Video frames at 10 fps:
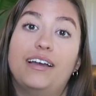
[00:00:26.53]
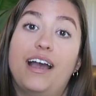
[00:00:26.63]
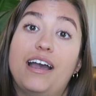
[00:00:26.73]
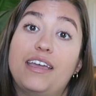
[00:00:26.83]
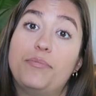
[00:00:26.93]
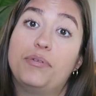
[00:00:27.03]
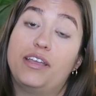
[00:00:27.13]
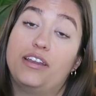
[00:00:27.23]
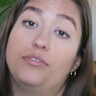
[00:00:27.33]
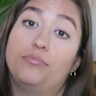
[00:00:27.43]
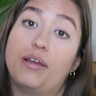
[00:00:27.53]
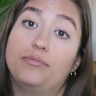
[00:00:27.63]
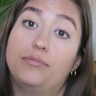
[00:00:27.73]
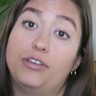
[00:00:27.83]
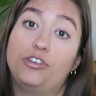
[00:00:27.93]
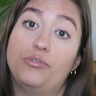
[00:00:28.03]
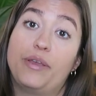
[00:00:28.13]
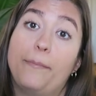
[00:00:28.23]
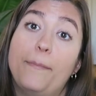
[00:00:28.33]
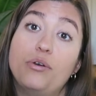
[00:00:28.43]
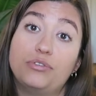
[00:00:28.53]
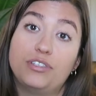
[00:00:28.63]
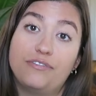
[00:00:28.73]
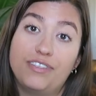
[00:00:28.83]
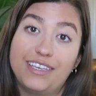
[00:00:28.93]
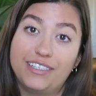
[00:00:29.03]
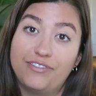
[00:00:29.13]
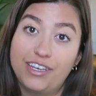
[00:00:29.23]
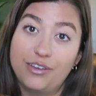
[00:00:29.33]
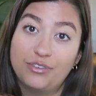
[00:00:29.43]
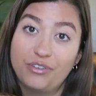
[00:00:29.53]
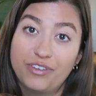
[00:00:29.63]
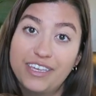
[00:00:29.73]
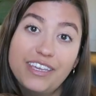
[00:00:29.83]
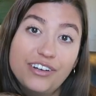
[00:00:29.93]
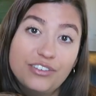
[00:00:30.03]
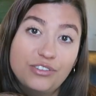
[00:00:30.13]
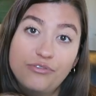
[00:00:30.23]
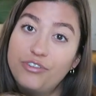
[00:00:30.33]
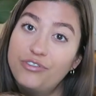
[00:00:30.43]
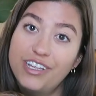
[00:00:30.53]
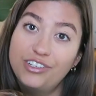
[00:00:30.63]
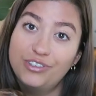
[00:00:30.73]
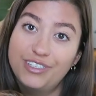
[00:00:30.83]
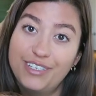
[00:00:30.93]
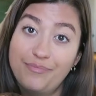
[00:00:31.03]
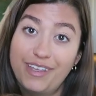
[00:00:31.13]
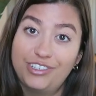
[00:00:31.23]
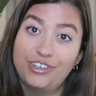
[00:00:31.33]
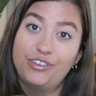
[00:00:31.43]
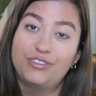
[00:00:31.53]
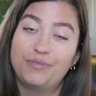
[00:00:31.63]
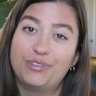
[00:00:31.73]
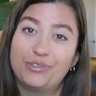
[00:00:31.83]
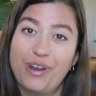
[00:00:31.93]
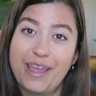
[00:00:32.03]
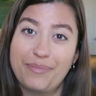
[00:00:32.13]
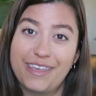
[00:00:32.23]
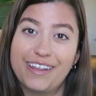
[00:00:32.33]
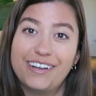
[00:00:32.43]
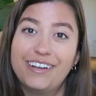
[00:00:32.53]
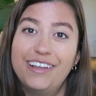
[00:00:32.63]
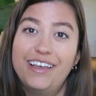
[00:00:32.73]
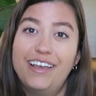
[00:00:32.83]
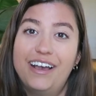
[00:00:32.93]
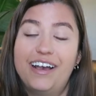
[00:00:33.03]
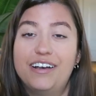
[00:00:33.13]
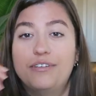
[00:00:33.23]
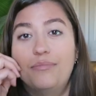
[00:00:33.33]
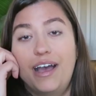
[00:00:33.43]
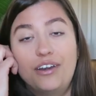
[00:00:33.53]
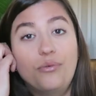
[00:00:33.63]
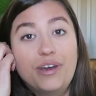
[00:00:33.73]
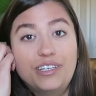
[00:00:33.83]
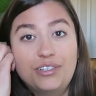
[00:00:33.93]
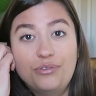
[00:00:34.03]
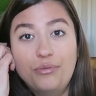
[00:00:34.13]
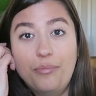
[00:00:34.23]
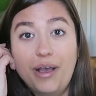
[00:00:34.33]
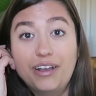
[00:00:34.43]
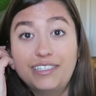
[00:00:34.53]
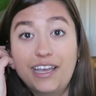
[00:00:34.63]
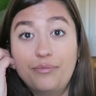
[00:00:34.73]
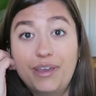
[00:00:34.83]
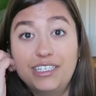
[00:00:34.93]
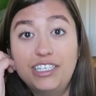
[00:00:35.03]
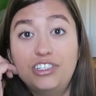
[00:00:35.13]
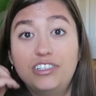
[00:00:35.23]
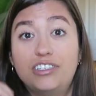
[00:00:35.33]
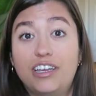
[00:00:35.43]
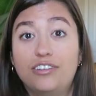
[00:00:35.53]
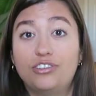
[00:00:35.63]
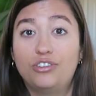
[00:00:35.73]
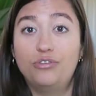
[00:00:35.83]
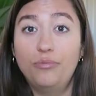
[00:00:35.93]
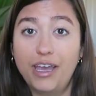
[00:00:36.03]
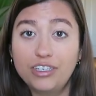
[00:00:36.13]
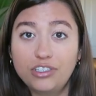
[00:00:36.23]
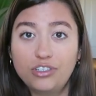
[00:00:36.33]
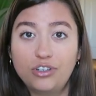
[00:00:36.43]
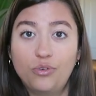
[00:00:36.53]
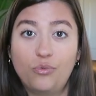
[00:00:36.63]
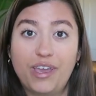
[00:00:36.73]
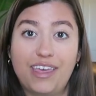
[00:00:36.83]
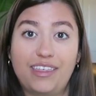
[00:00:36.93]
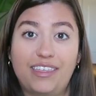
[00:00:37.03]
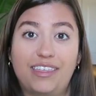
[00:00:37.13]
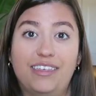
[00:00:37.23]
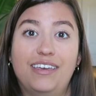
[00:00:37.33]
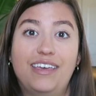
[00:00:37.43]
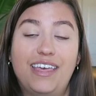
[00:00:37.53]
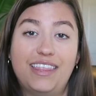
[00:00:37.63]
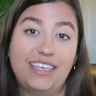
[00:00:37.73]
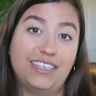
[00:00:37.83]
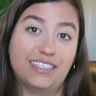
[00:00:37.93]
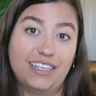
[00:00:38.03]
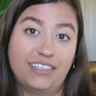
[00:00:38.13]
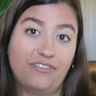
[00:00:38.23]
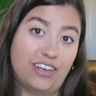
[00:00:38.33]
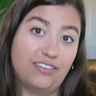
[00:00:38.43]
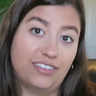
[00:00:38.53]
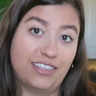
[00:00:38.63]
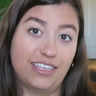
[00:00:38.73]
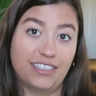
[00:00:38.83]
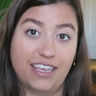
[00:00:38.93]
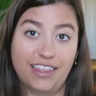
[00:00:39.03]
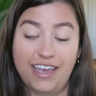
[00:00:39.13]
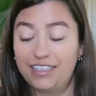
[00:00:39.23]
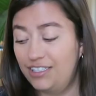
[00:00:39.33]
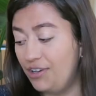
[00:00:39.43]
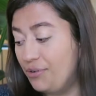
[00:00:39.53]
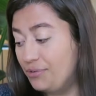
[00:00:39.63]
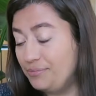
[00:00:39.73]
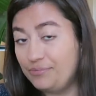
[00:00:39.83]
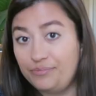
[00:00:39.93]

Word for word: I plan on probably doing most of these videos over here, so if you're interested, make sure you subscribe here. Um, I don't want to bog down my teaching channel too much with these kinds of videos and things like that. So,